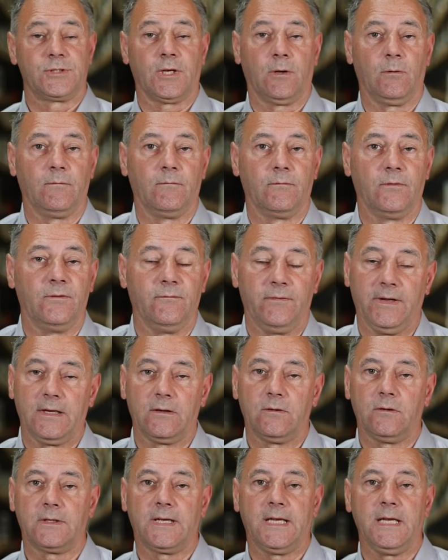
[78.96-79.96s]
So the
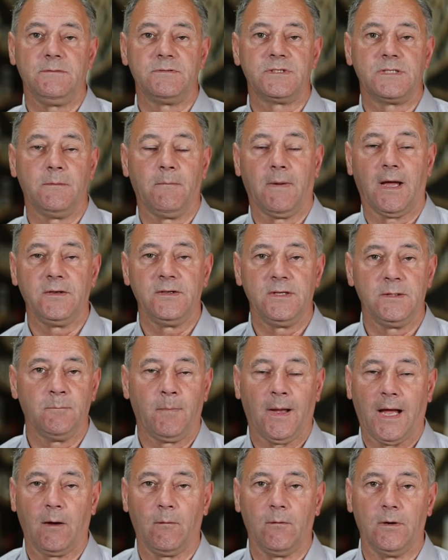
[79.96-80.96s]
vehicle keeps demanding
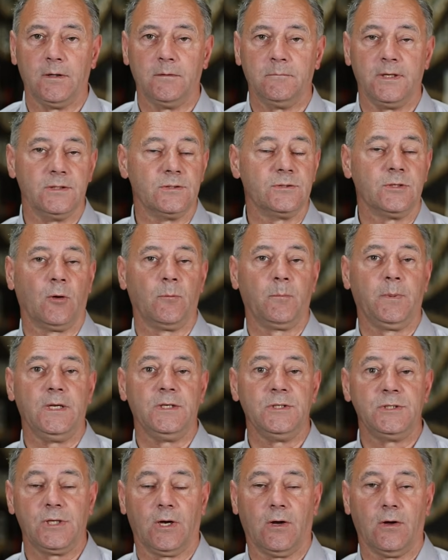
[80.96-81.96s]
power, but it's not
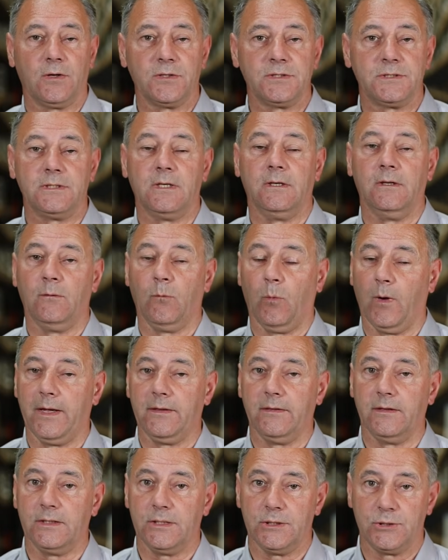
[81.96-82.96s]
being charged in the
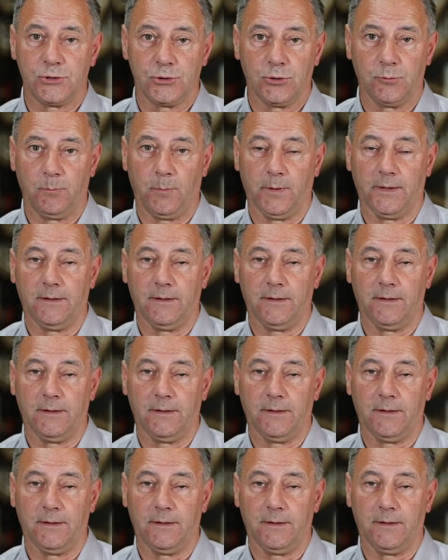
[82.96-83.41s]
way that it should